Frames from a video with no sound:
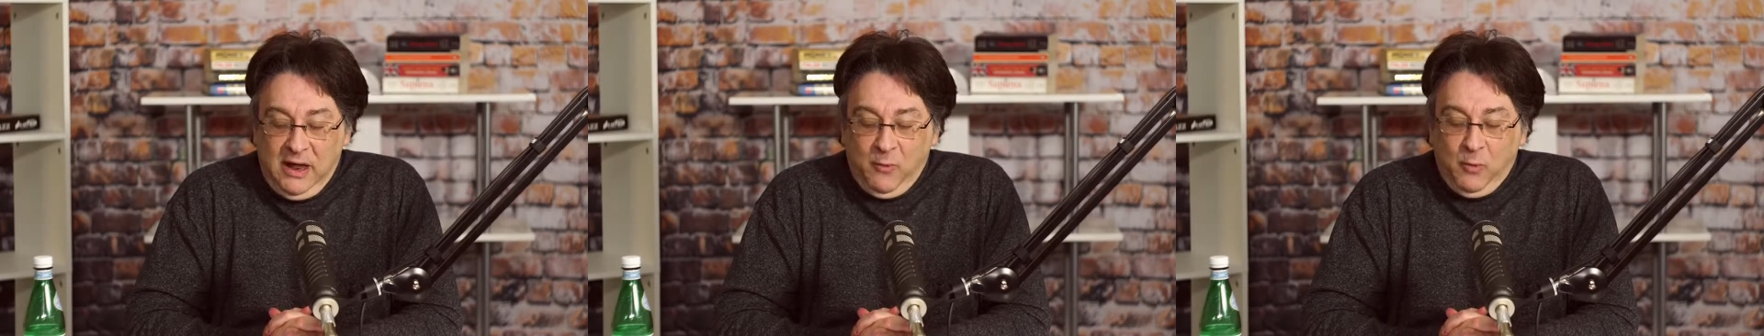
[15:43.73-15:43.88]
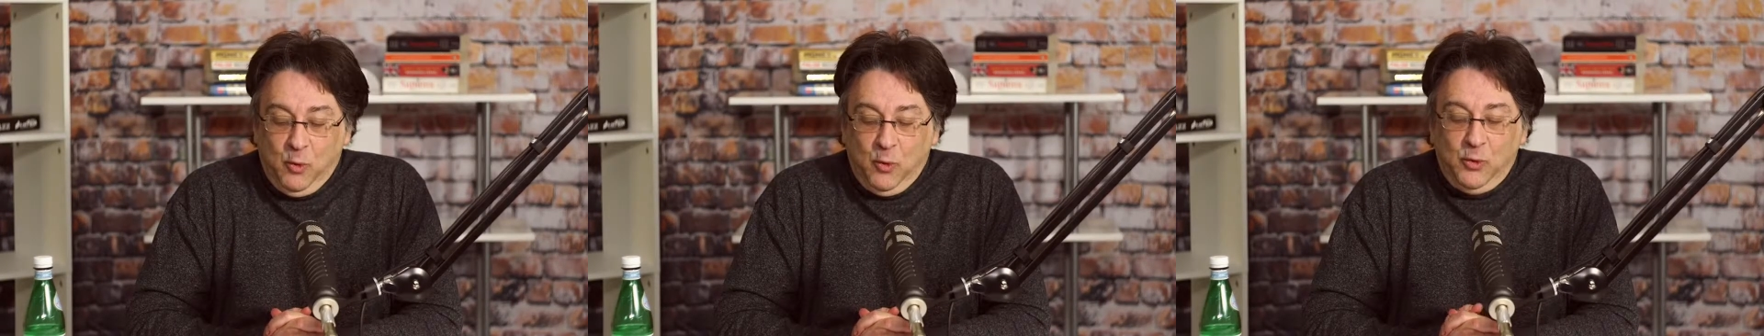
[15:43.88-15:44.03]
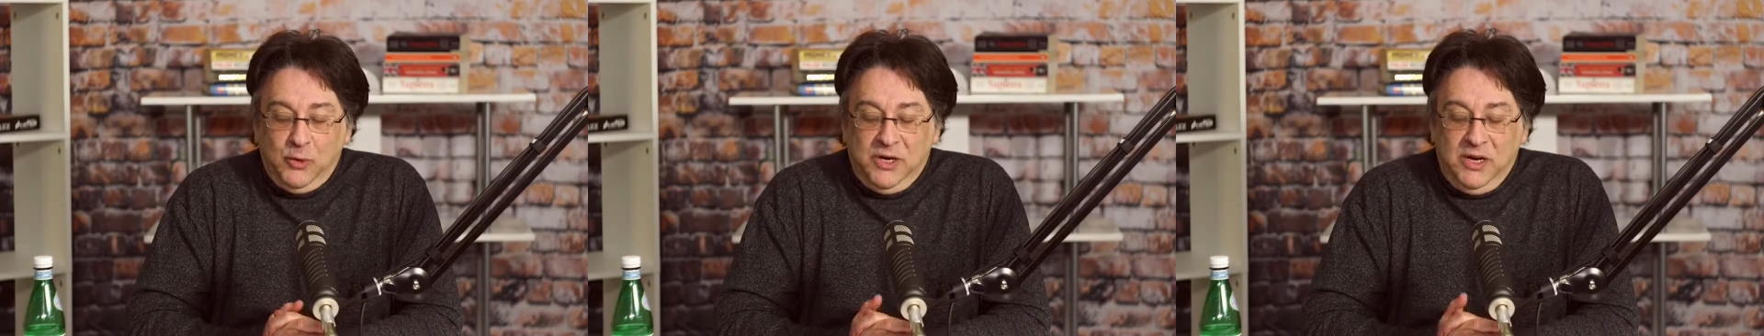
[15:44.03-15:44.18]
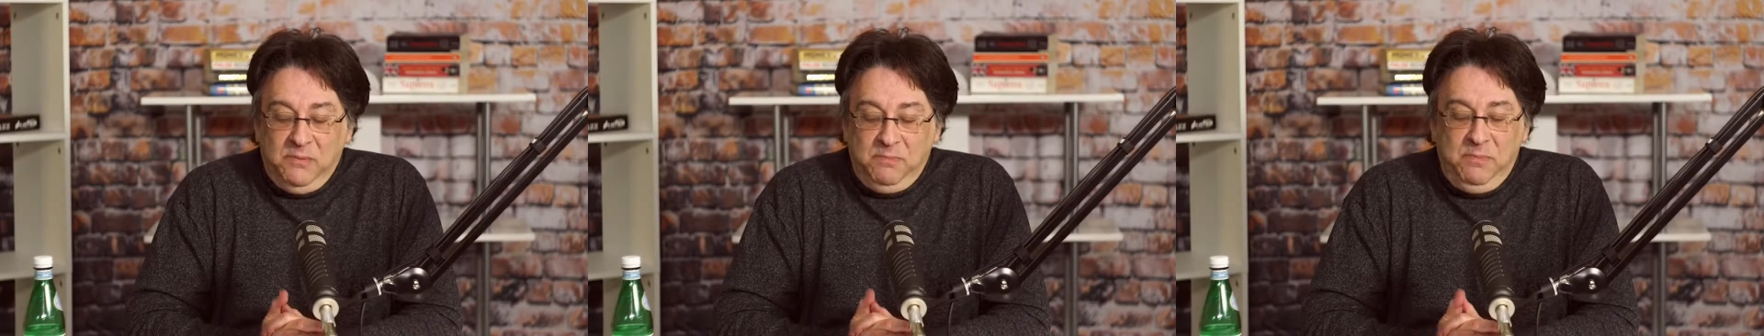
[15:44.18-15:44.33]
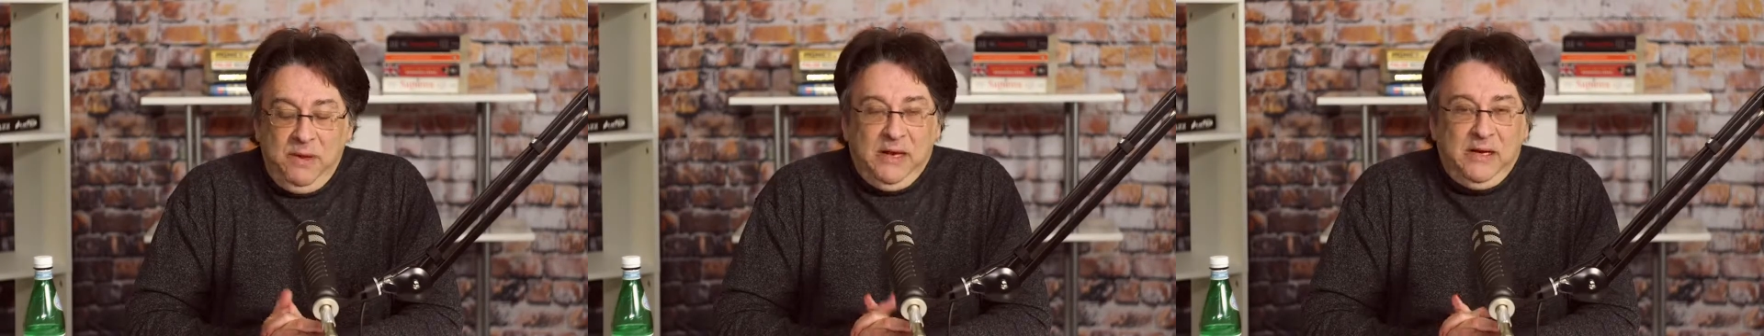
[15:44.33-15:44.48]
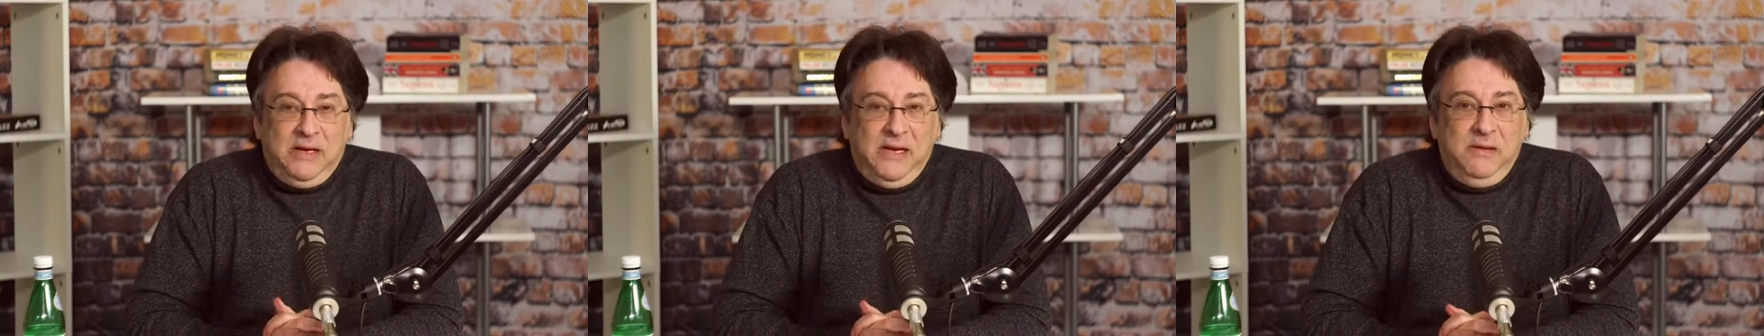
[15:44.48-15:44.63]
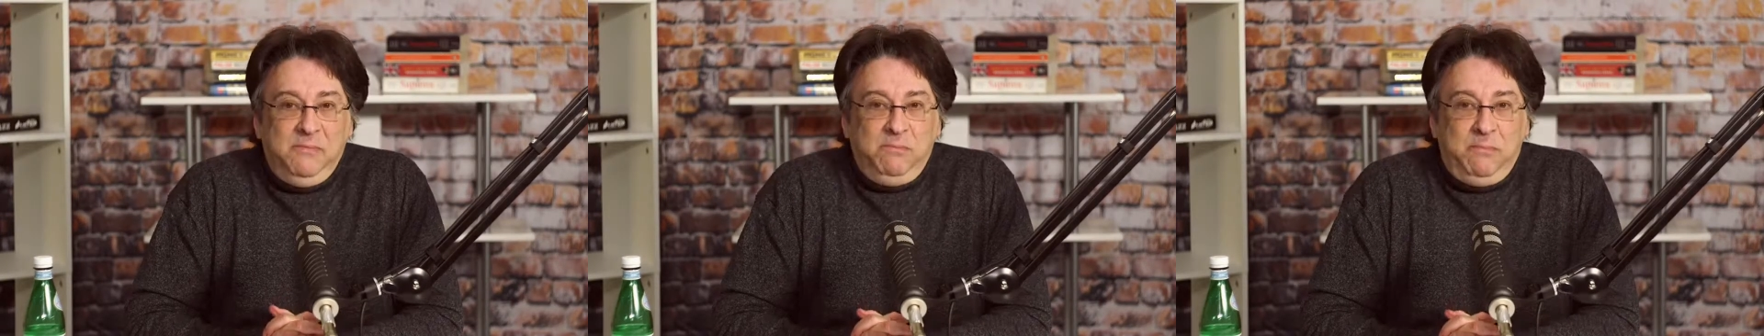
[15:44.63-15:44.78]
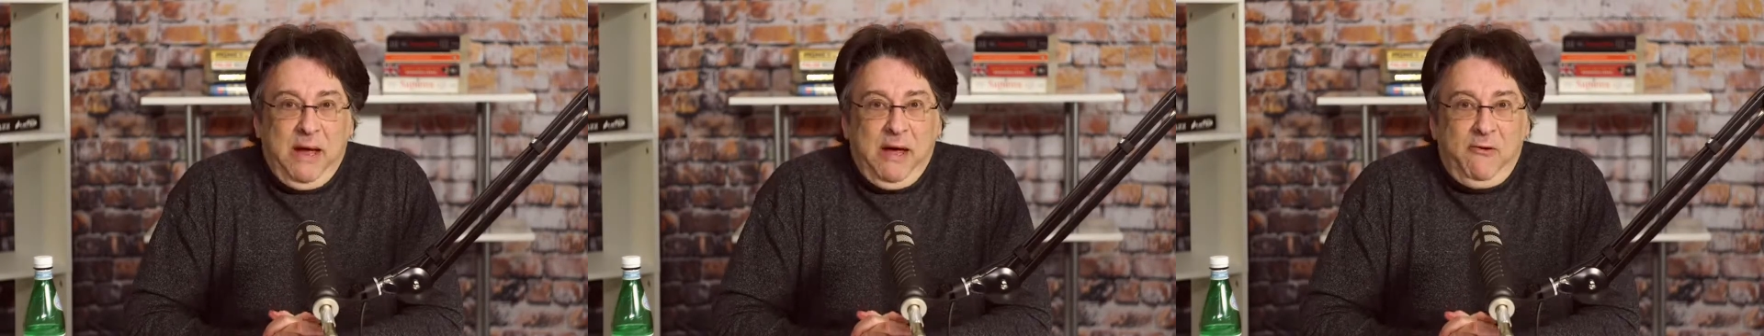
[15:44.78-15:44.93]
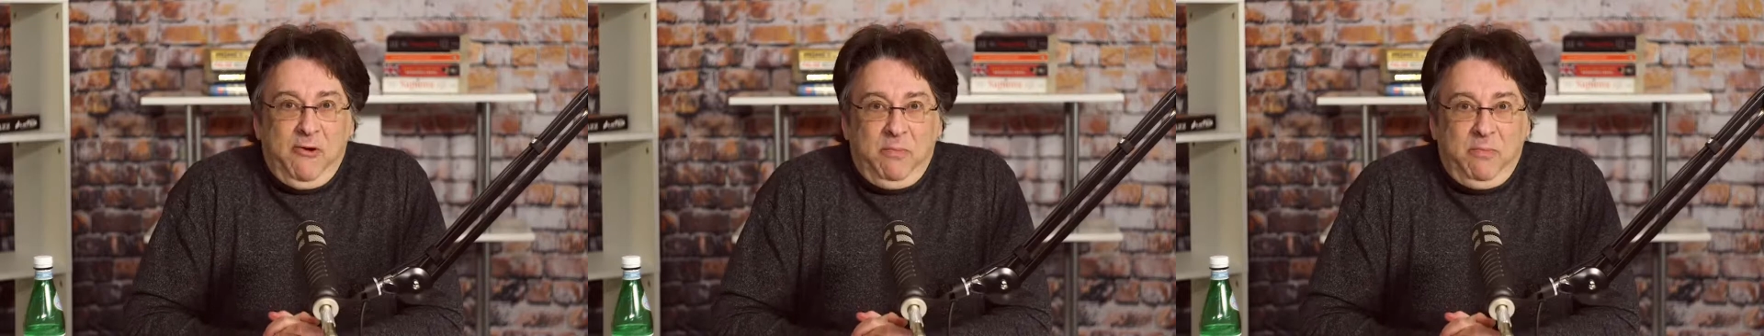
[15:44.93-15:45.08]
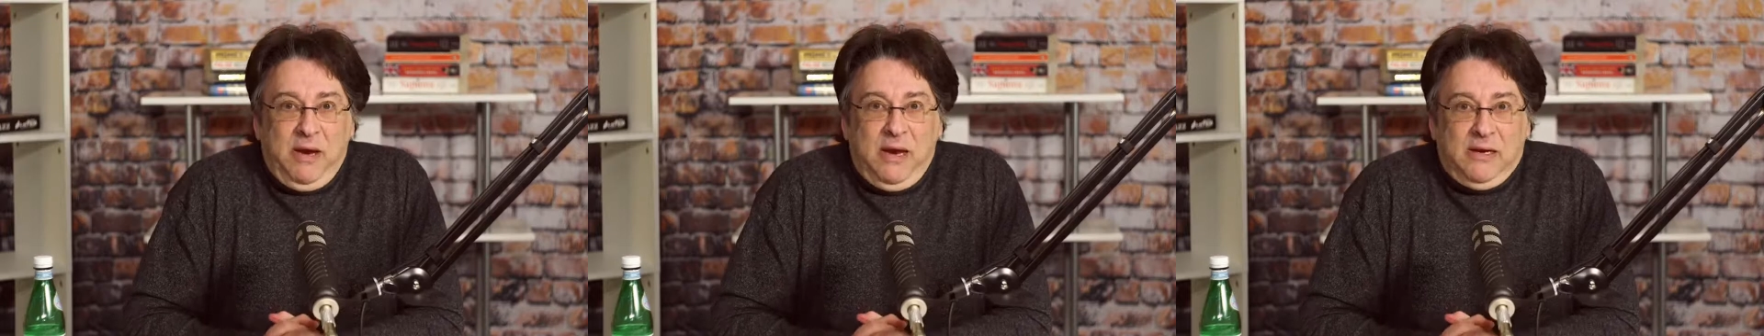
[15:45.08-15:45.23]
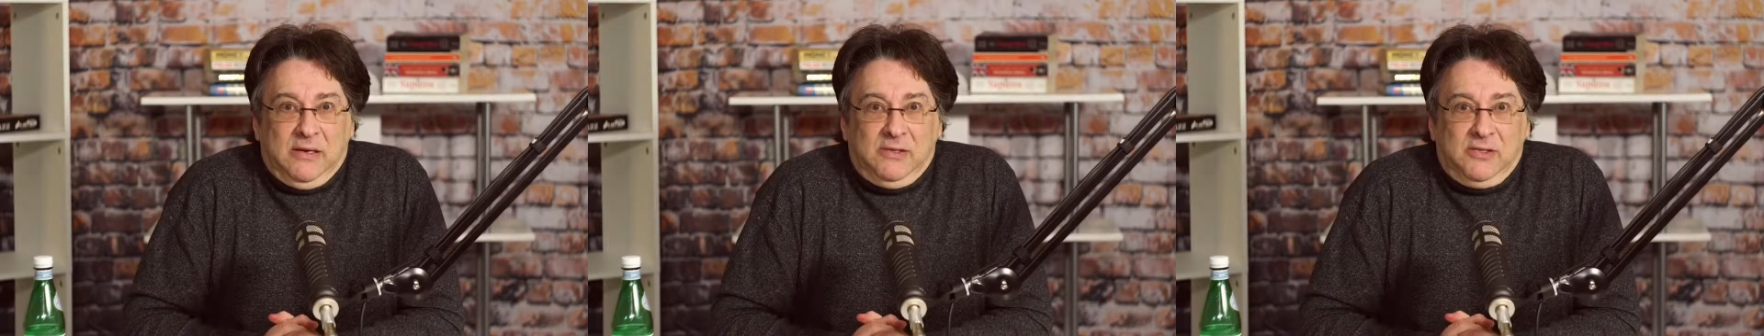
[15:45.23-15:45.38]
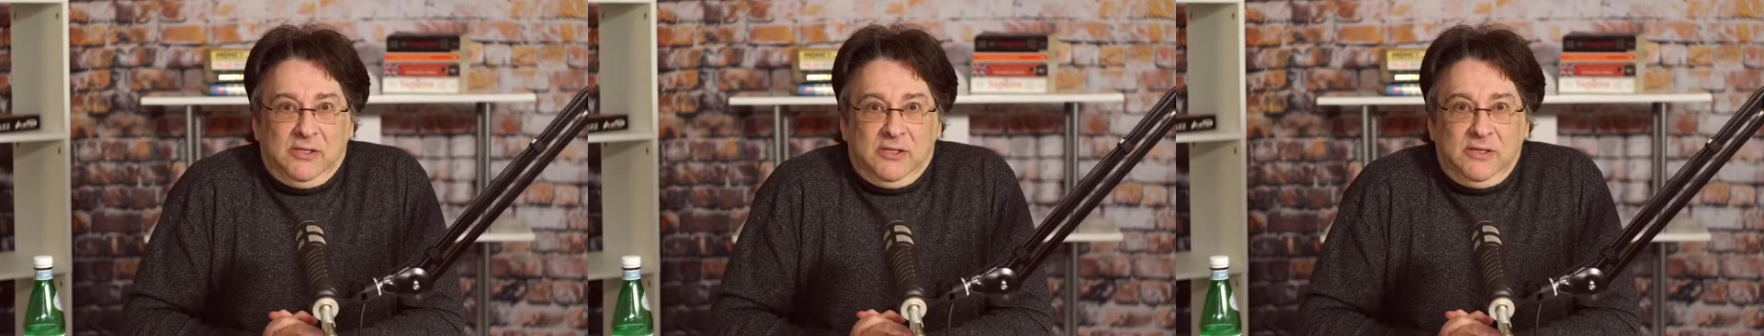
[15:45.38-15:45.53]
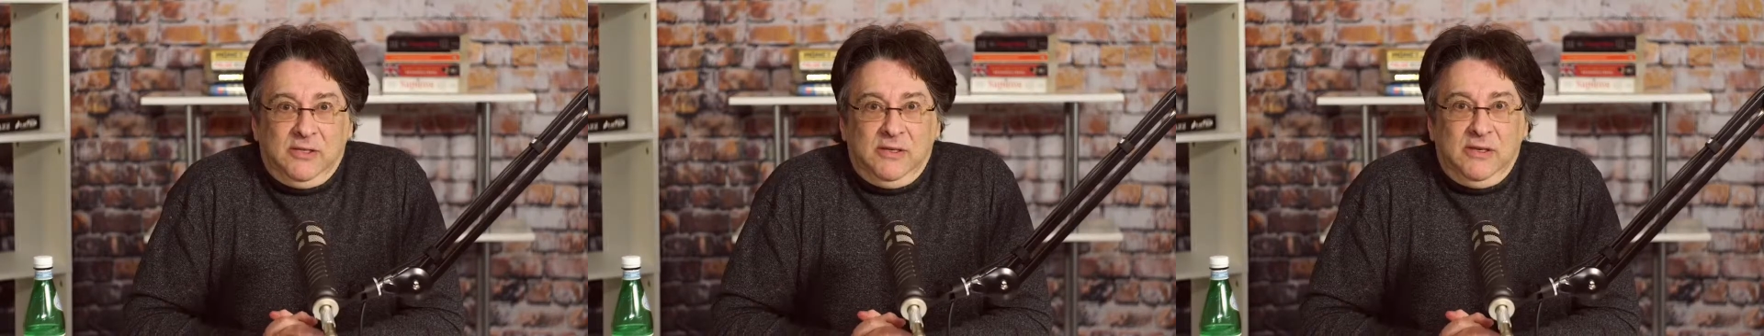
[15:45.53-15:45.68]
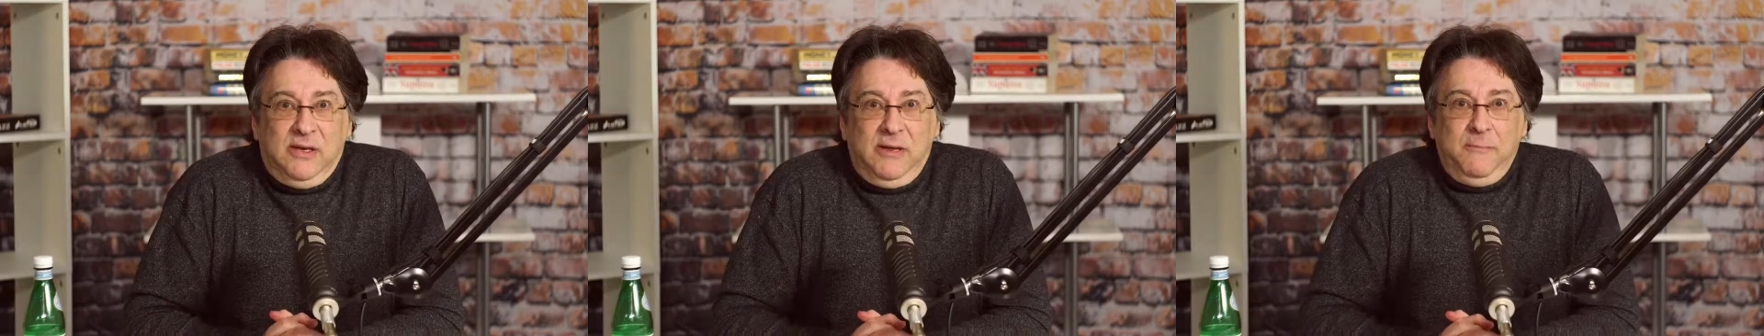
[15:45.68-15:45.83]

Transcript: awarded building power plants.